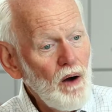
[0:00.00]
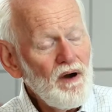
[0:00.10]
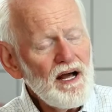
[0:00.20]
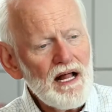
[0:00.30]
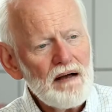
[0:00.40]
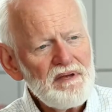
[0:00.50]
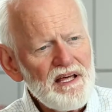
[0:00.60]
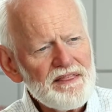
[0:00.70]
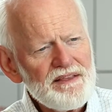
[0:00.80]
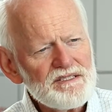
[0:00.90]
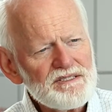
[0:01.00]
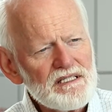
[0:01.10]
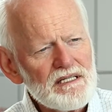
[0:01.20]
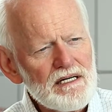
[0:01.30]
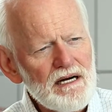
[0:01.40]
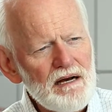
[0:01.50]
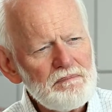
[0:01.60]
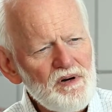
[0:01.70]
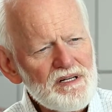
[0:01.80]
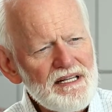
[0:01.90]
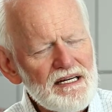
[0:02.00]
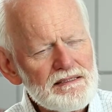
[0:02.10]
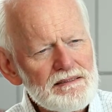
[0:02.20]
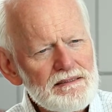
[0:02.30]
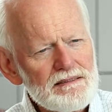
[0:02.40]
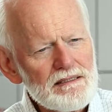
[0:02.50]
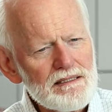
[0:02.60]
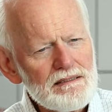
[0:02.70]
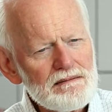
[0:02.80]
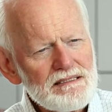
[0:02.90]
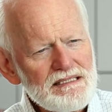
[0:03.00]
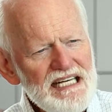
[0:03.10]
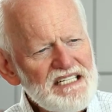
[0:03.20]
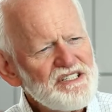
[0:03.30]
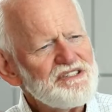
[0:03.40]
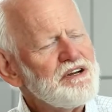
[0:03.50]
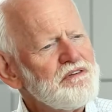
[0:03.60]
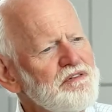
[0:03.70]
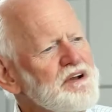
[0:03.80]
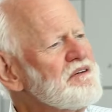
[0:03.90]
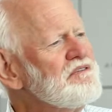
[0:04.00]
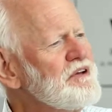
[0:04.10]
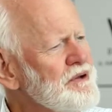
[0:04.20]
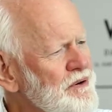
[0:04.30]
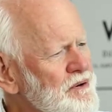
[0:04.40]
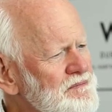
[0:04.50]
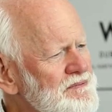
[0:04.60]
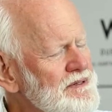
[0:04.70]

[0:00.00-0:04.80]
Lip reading: Well, a myth is a book that takes a different view.